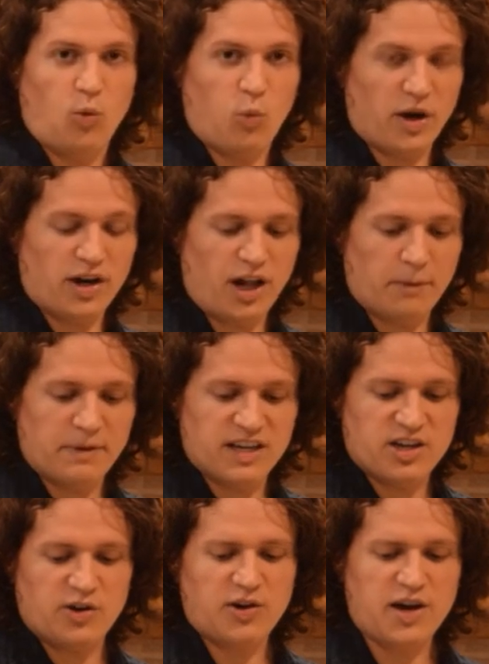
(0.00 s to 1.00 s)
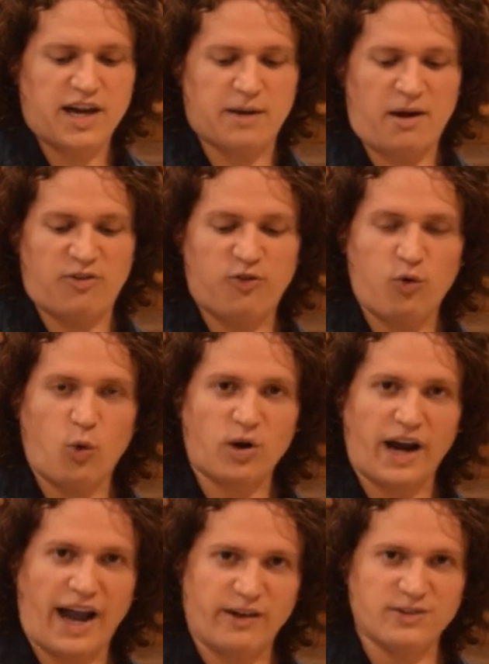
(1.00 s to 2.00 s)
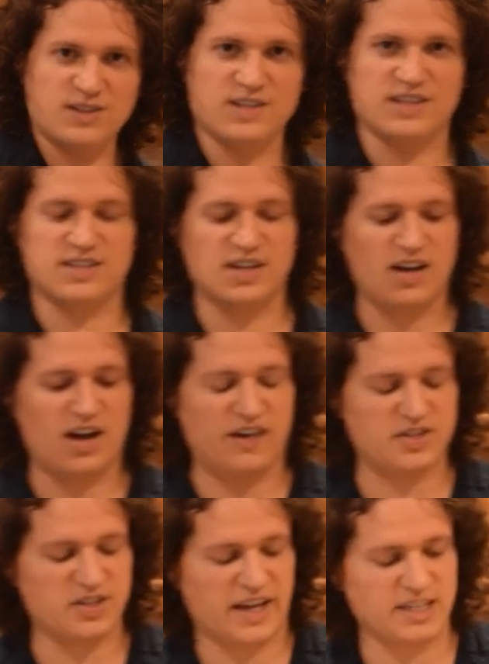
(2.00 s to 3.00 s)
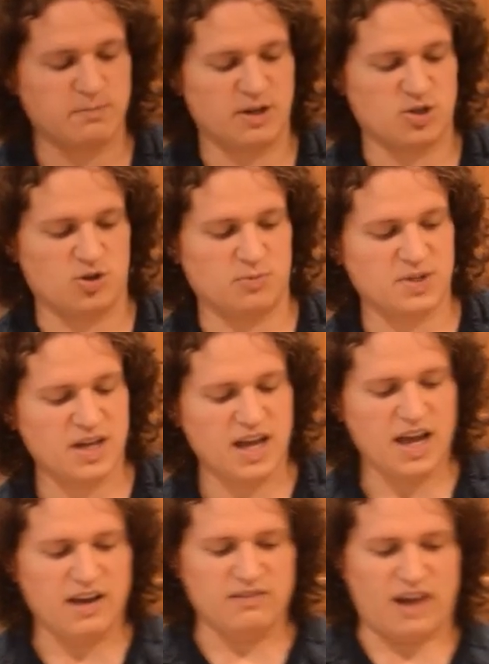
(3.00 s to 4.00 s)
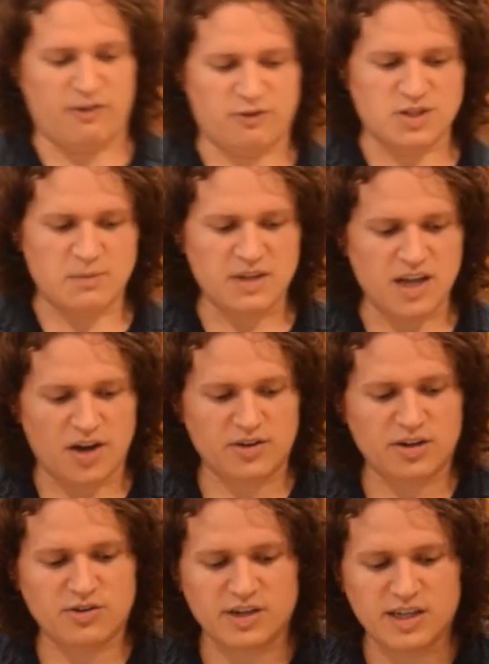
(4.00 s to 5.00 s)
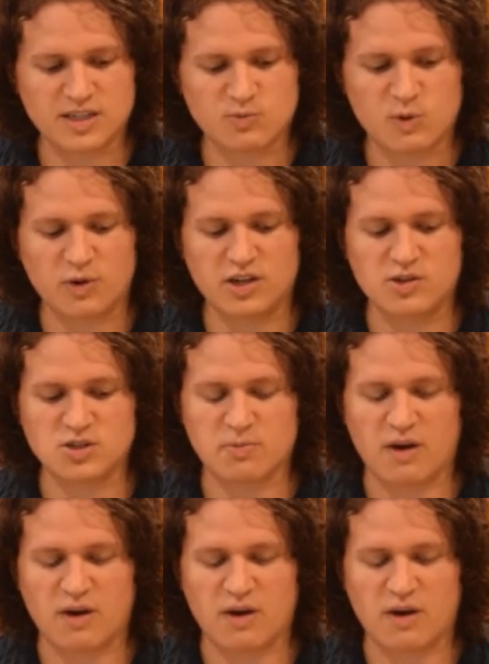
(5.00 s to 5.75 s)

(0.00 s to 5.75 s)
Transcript: one jalapeno, and about four ounces of sliced mushrooms. Now for some of the other ingredients, we wanna use